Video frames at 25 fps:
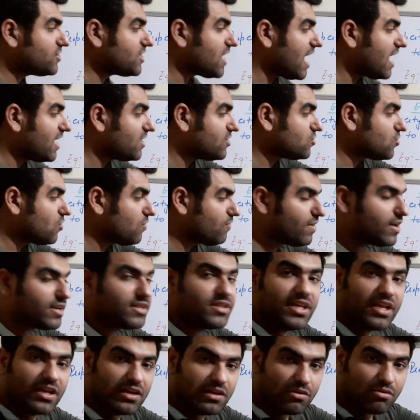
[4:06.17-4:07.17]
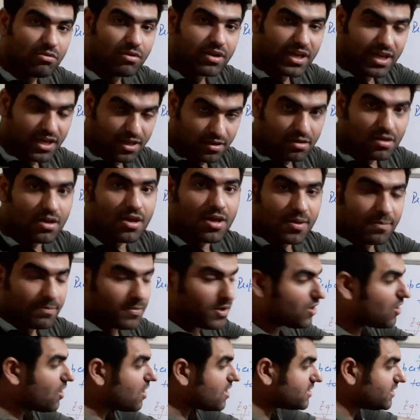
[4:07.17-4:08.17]
charge over the chlorine
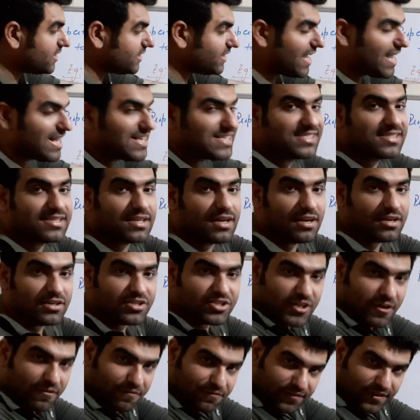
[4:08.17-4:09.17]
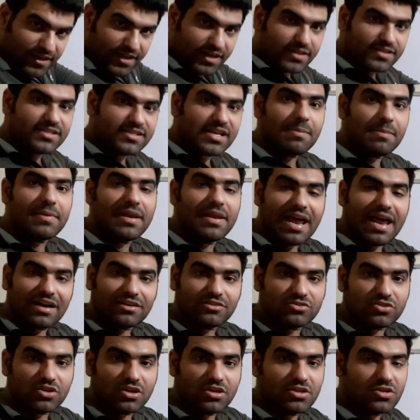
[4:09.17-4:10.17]
because it has uh, shifted some
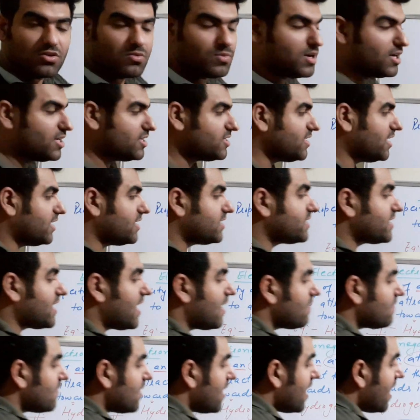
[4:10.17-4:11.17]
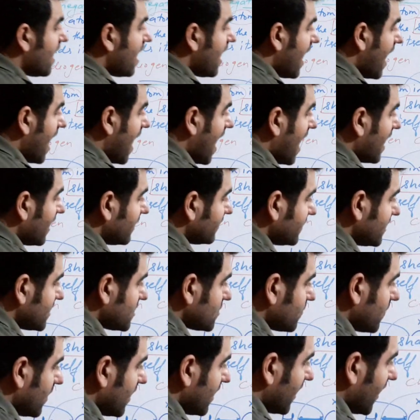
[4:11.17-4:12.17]
electron towards itself and
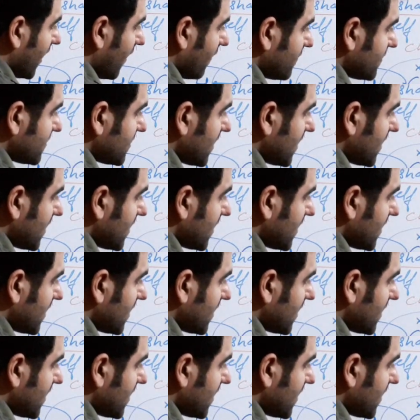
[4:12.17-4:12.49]
this will give